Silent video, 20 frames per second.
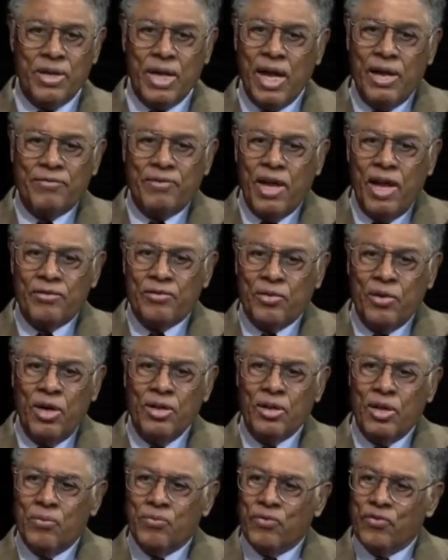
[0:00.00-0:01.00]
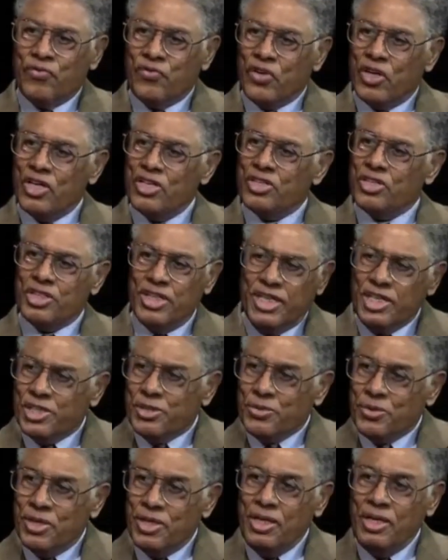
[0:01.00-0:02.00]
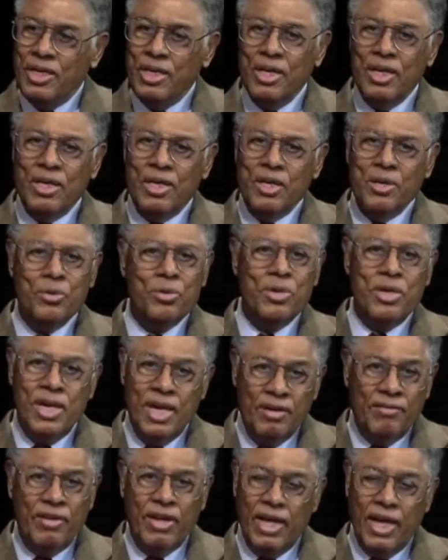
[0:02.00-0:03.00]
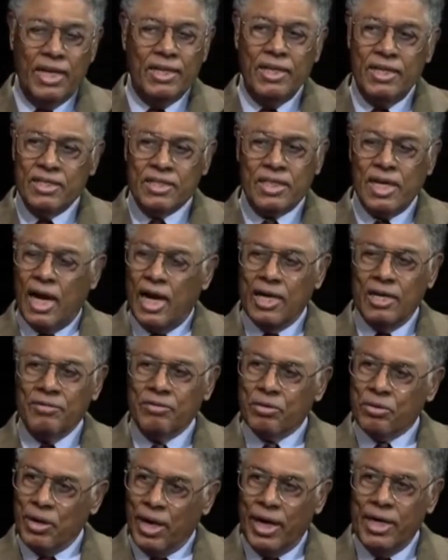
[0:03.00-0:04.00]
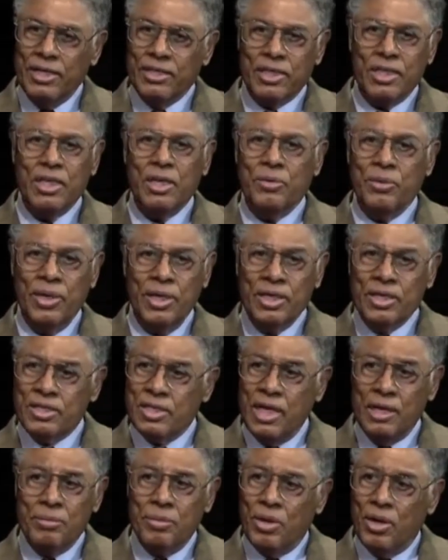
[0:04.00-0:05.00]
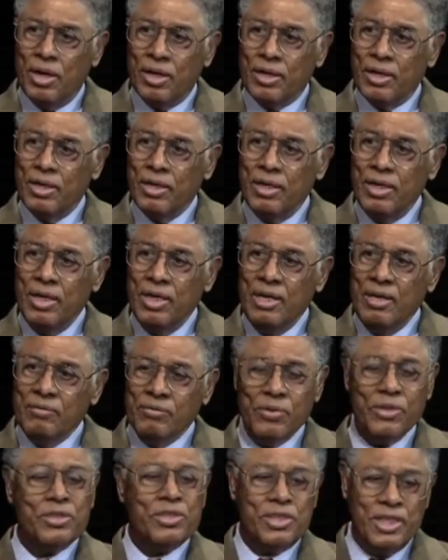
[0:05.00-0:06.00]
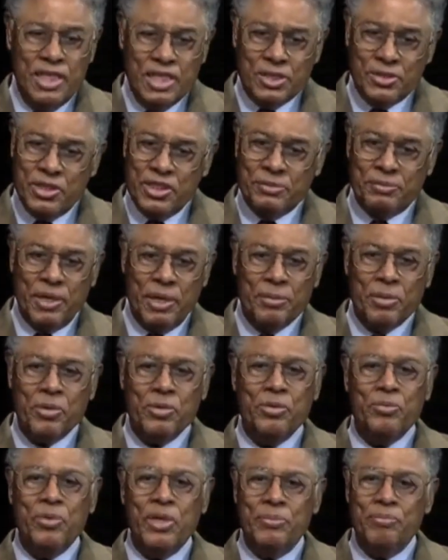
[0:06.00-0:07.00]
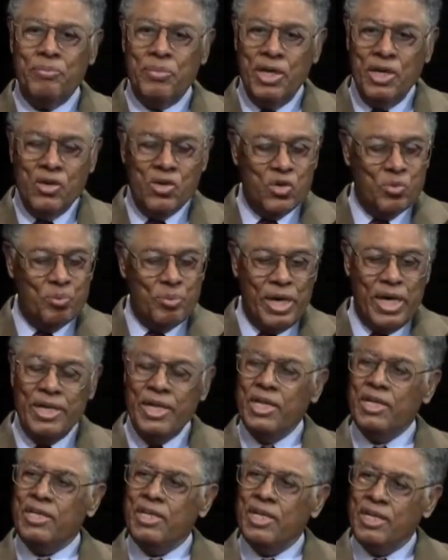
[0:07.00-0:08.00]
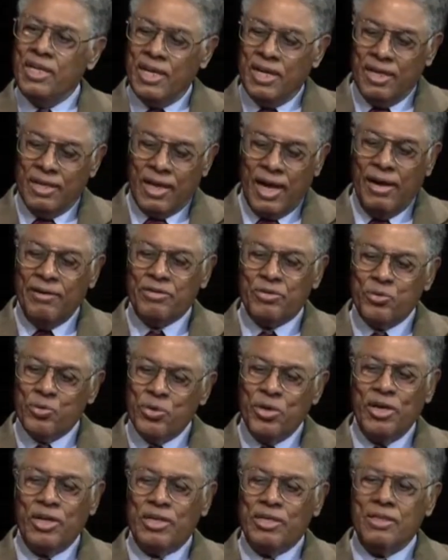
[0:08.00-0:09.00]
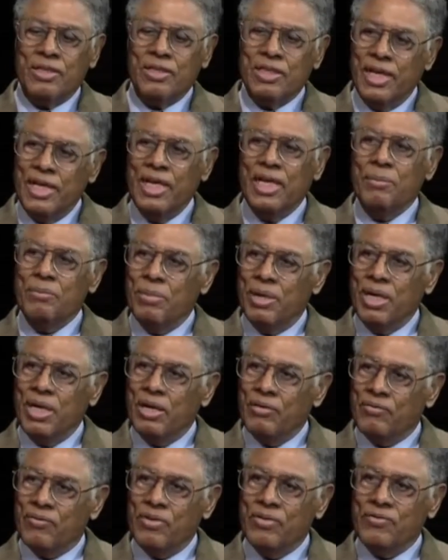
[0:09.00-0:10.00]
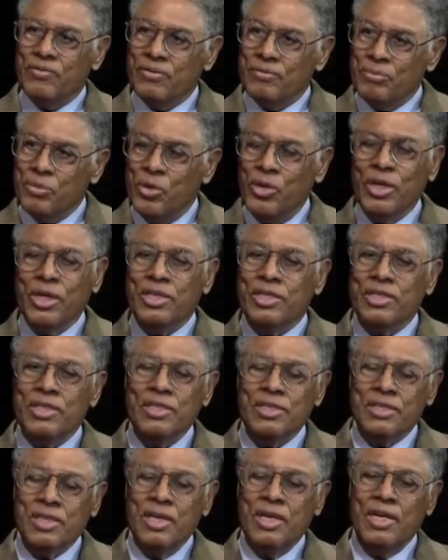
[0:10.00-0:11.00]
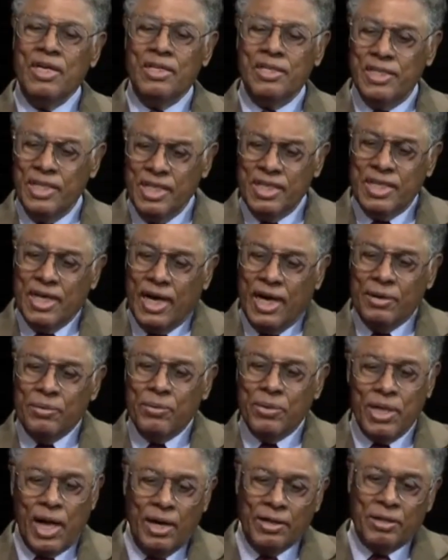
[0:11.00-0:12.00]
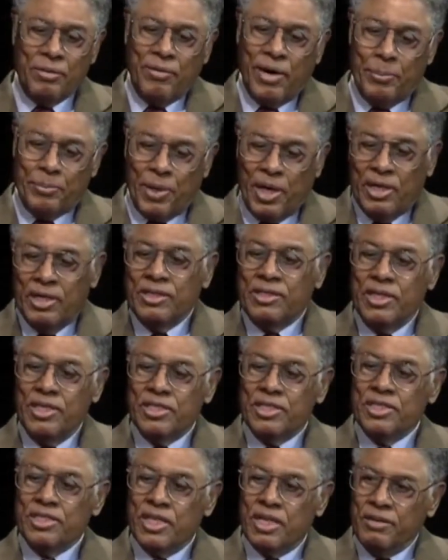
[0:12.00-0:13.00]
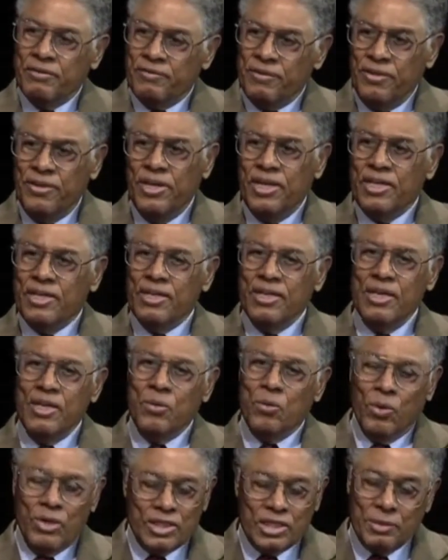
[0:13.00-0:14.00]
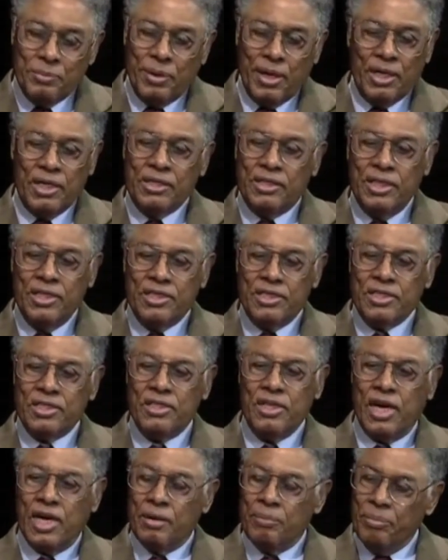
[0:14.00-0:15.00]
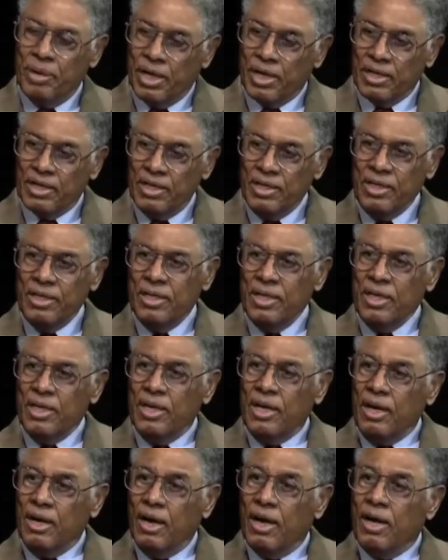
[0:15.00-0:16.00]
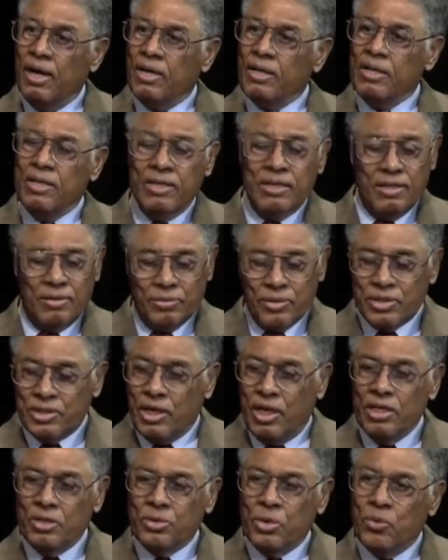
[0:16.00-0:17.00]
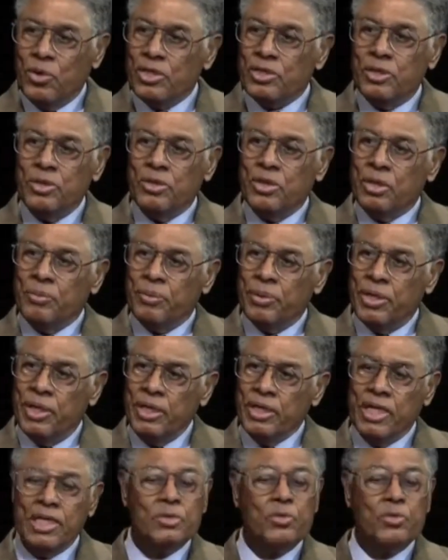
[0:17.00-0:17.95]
After all, for a century, you never had this kind of crash in the real estate market. For centuries, people who did their life's work lending money for mortgages did that without the politicians interfering. Once the politicians started meddling, the results were what you could have predicted.